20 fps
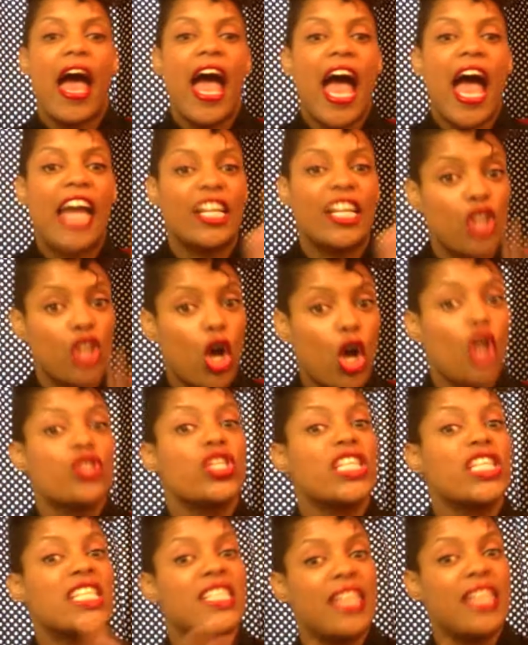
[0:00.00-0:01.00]
And it's
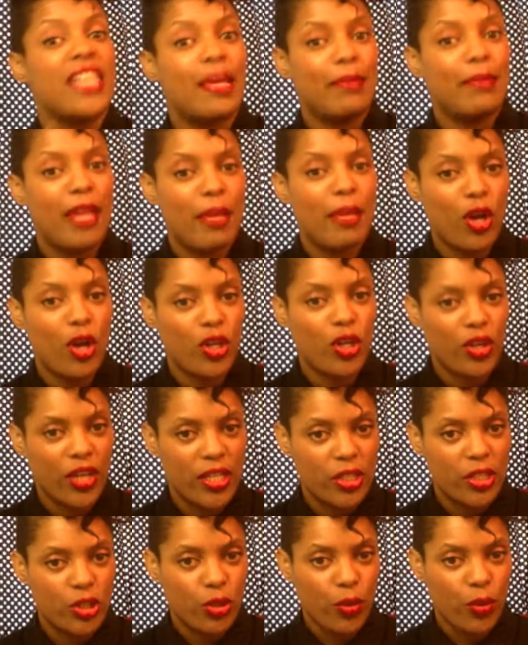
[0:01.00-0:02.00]
also the same name on her
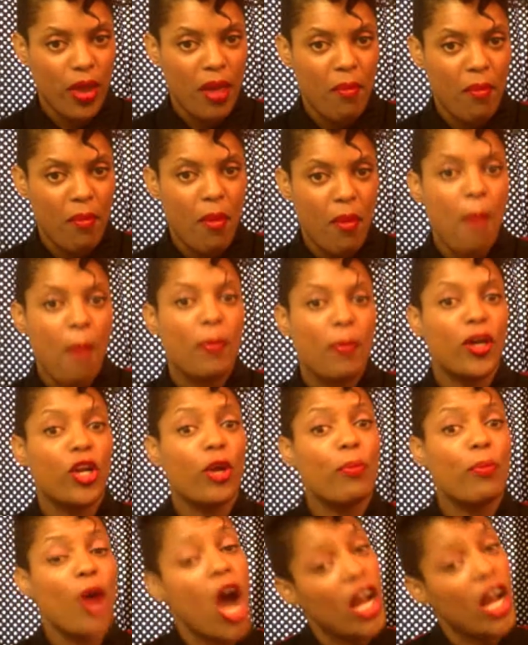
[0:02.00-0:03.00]
Instagram. But
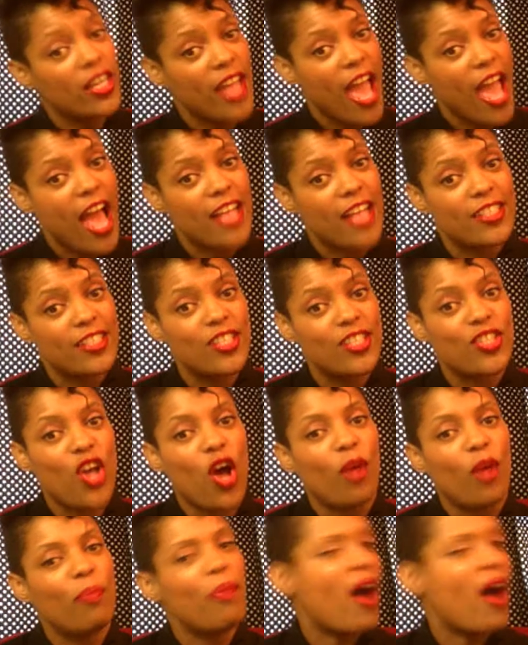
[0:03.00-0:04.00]
her podcast is
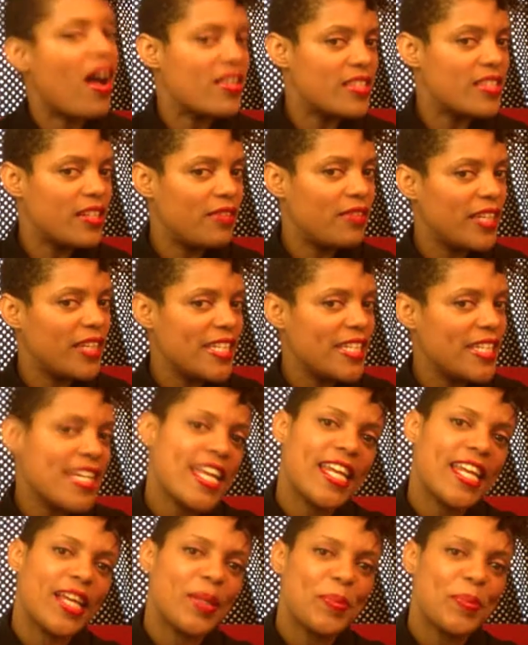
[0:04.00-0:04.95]
called Positively Knitting.